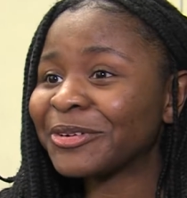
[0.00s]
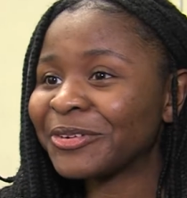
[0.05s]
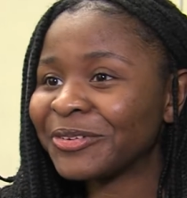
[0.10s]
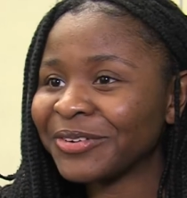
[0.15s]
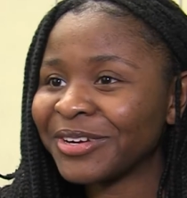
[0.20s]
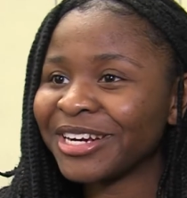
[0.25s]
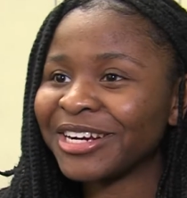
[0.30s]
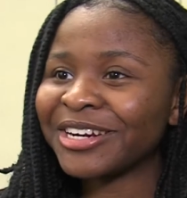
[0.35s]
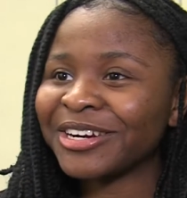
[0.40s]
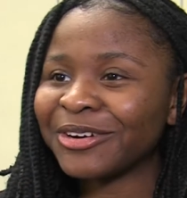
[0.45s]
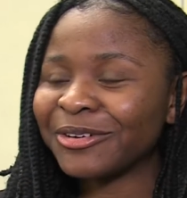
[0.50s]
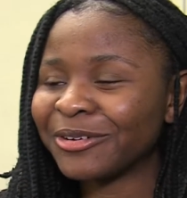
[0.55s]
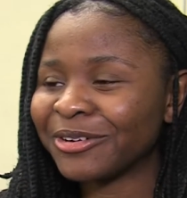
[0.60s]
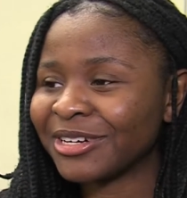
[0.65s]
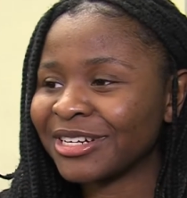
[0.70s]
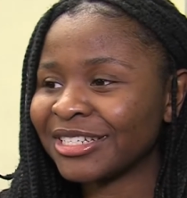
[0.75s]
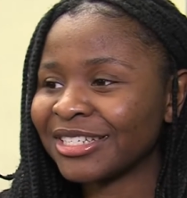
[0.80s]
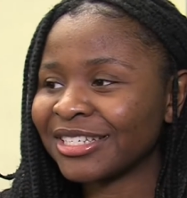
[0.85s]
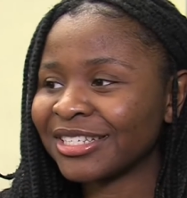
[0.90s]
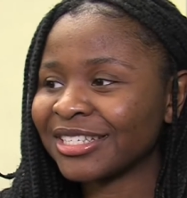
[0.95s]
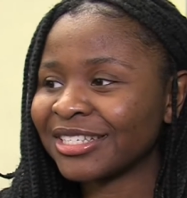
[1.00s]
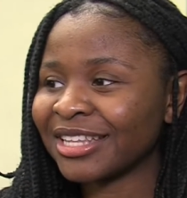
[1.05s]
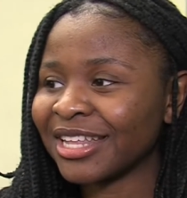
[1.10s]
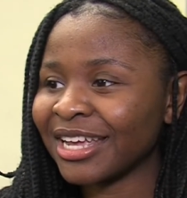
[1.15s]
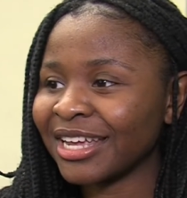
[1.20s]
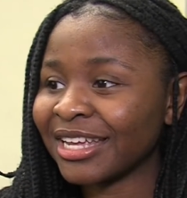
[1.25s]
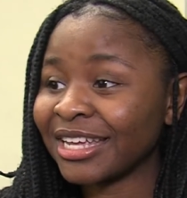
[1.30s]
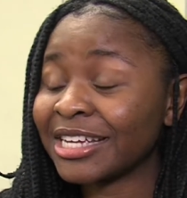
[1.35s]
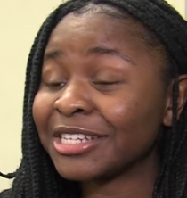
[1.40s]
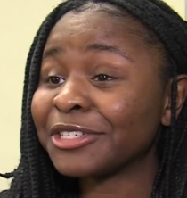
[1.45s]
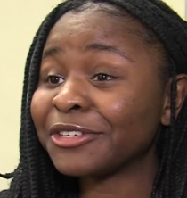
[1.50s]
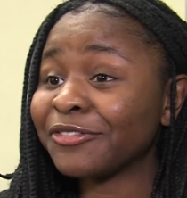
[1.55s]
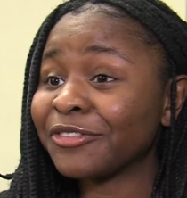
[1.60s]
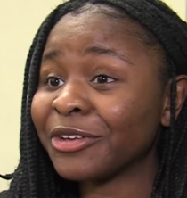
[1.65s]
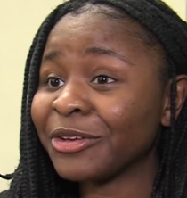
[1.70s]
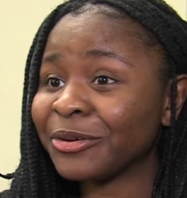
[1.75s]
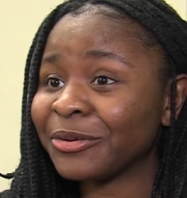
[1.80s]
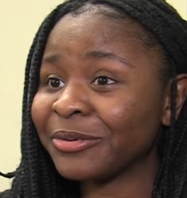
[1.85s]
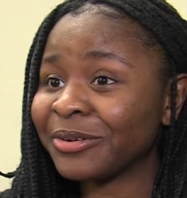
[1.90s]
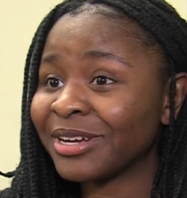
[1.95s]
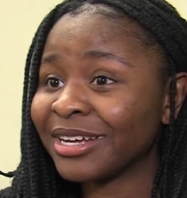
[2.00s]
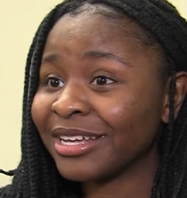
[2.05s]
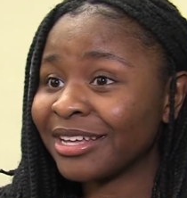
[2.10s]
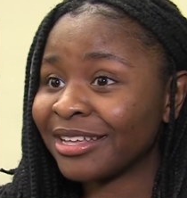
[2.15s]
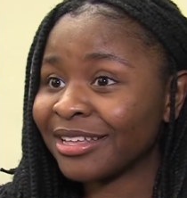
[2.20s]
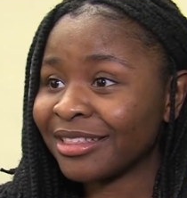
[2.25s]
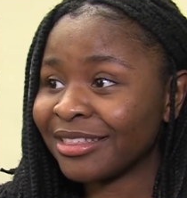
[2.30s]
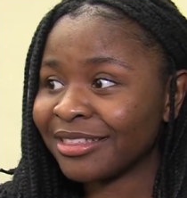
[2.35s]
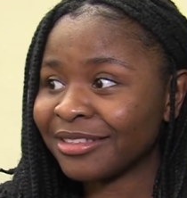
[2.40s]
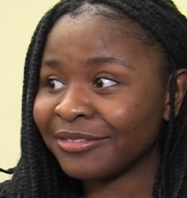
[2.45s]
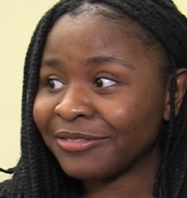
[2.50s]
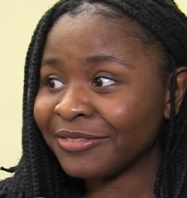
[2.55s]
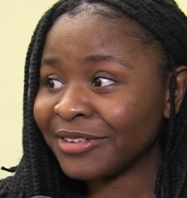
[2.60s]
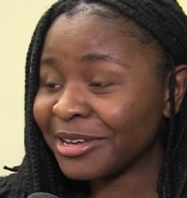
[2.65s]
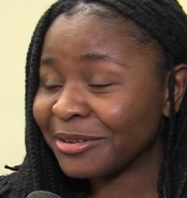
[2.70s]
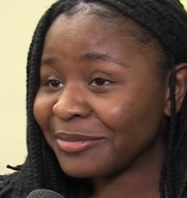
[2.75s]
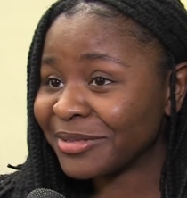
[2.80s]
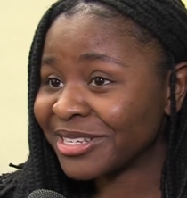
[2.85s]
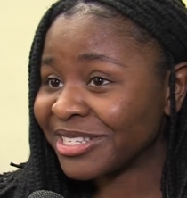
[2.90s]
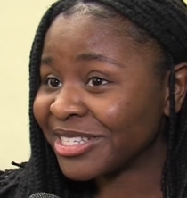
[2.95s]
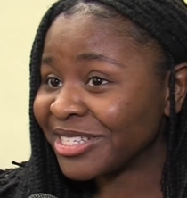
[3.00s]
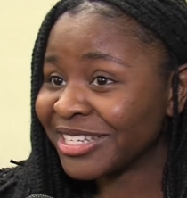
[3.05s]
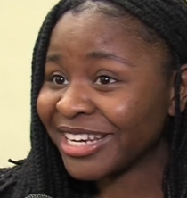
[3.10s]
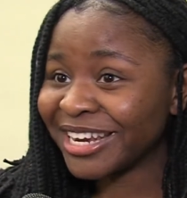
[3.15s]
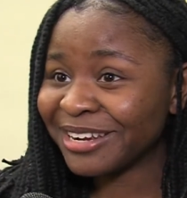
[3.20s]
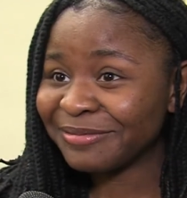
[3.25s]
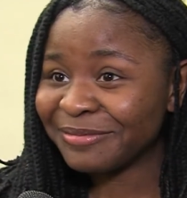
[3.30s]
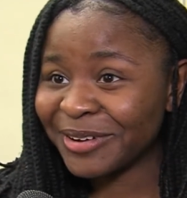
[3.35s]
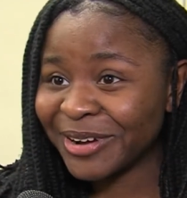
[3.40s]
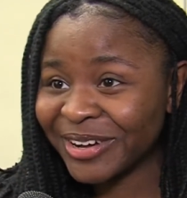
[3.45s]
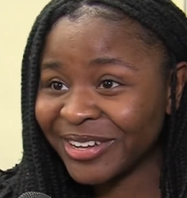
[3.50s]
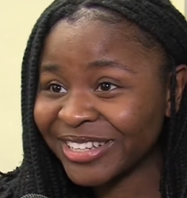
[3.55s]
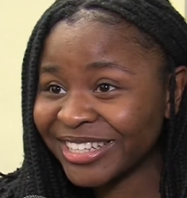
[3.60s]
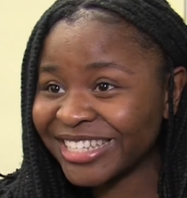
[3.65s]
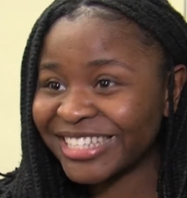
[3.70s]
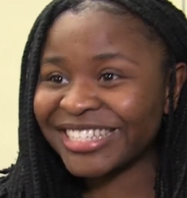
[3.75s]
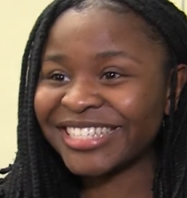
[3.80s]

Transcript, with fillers: career or just like interview the famous Jane Pauley,